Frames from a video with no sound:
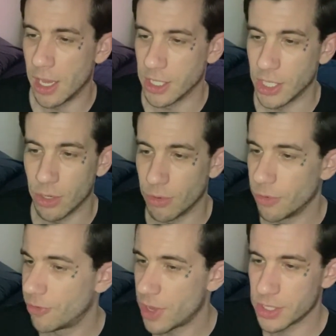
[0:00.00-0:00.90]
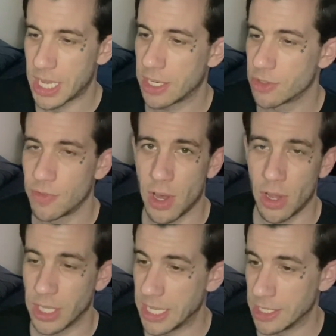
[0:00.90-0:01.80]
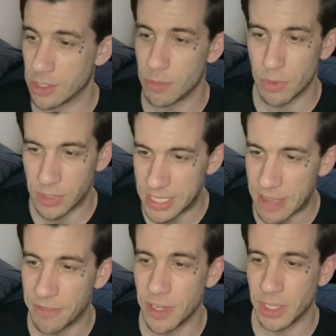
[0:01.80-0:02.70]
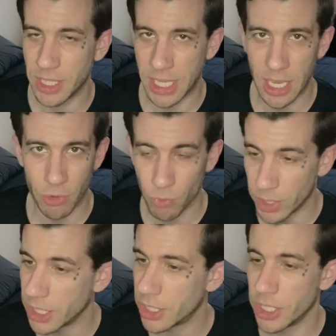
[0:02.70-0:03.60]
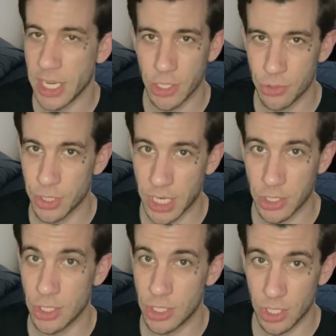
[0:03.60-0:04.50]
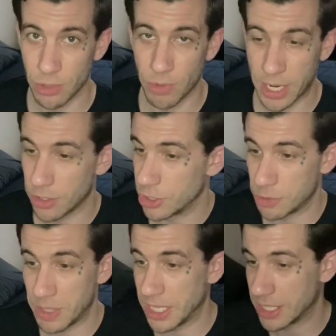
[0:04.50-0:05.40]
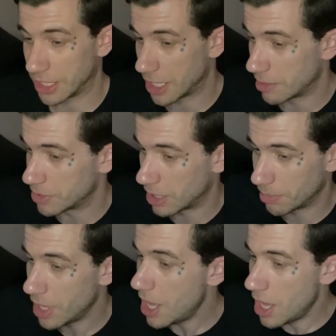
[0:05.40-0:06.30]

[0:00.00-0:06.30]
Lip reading: You know, False Idols Fall is definitely a really good introduction to the record, just because it comes up